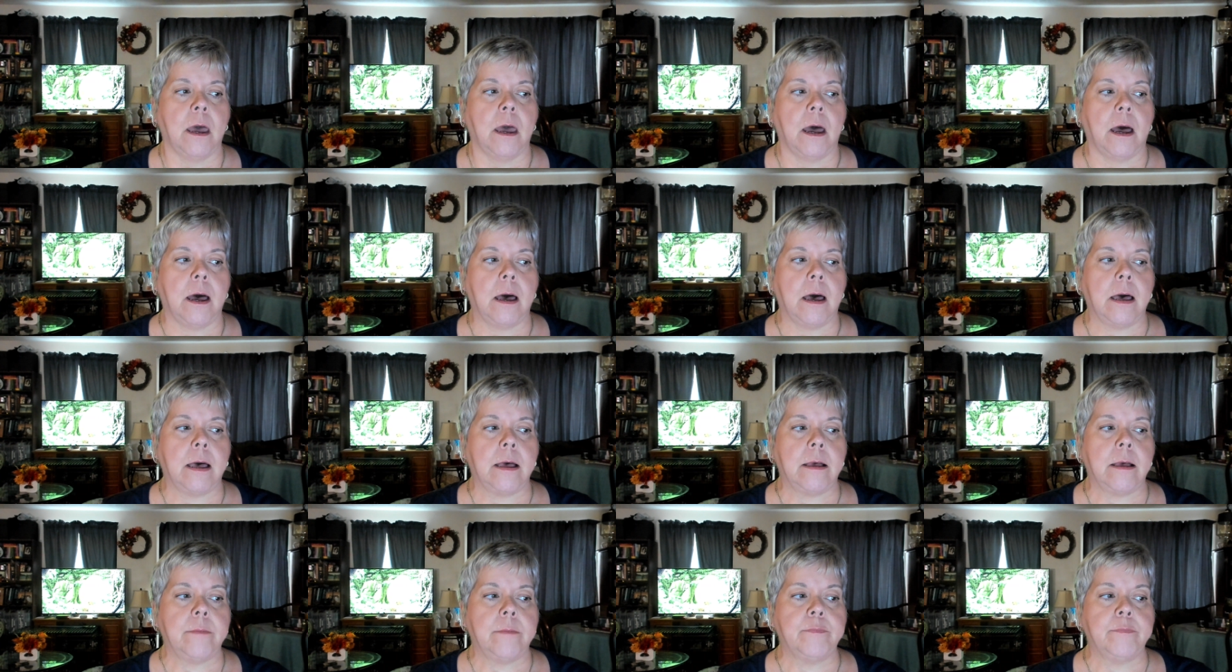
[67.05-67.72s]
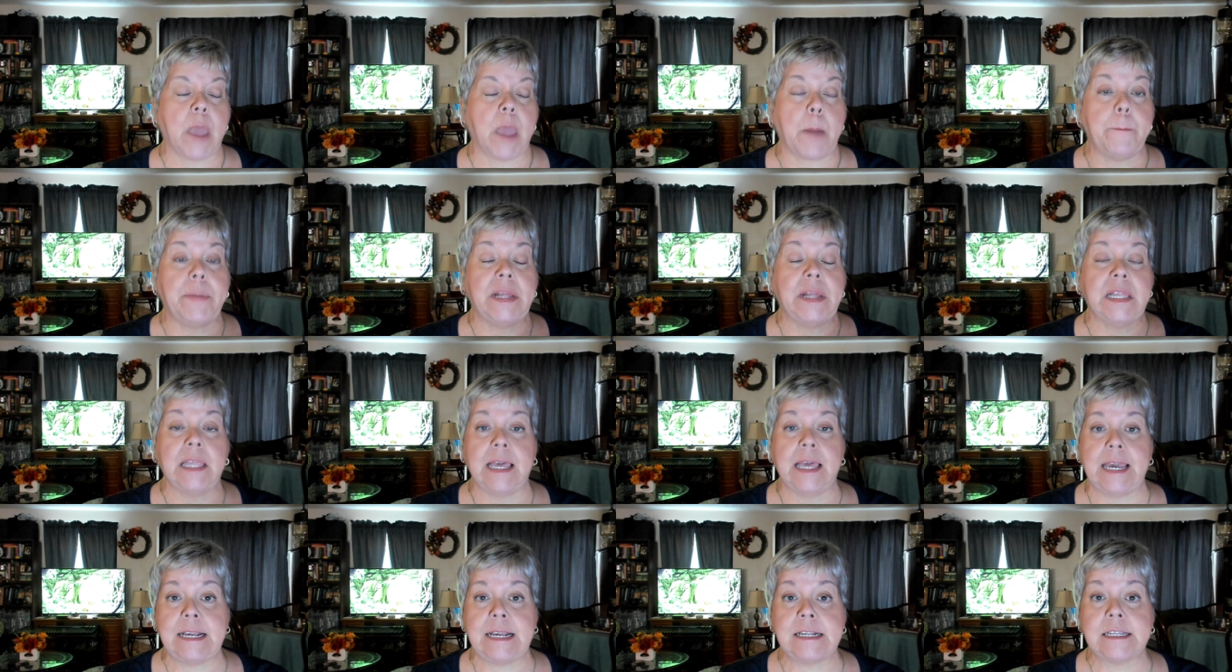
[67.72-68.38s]
um,
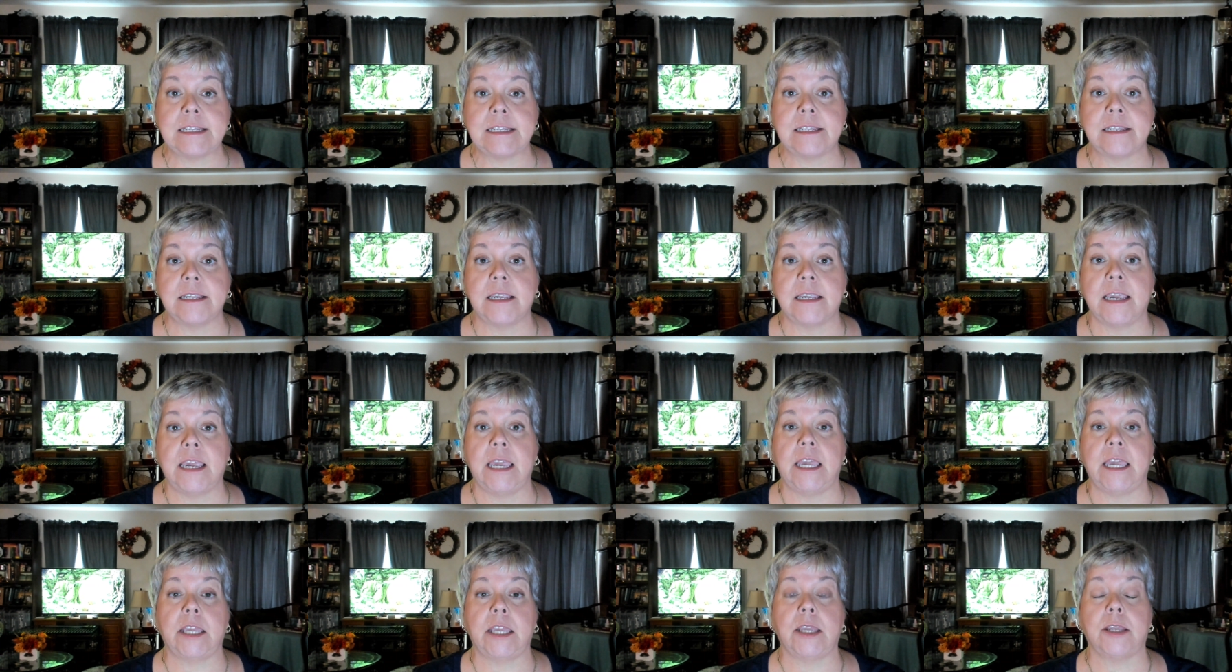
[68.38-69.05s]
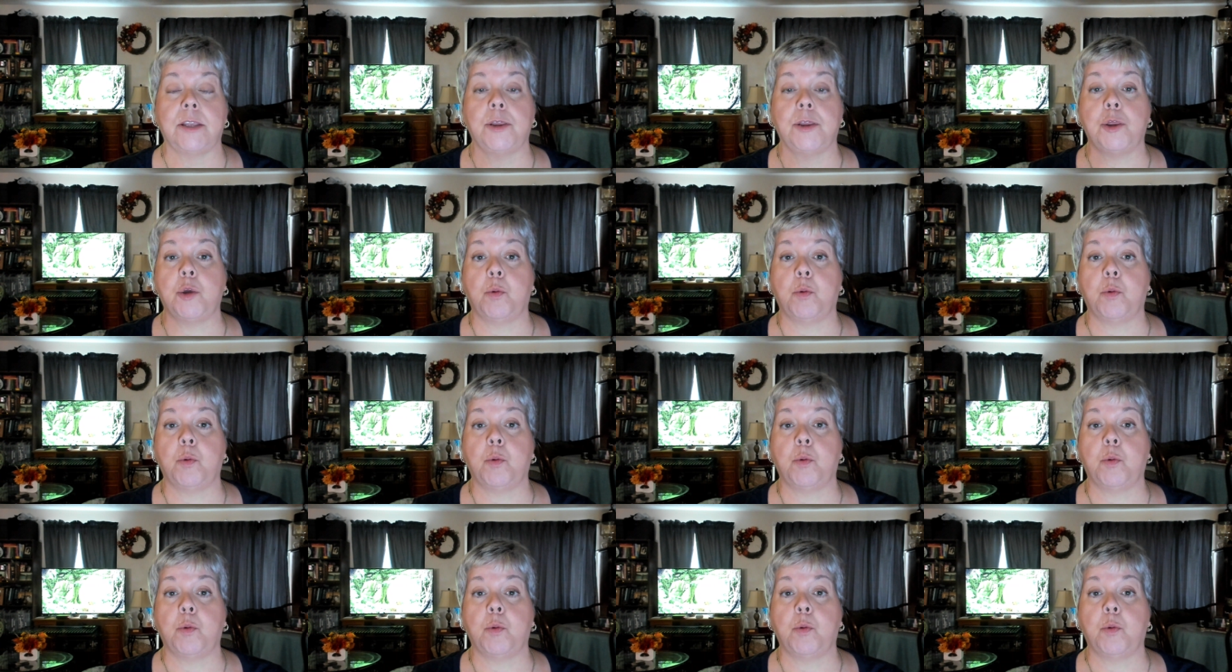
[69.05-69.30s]
place in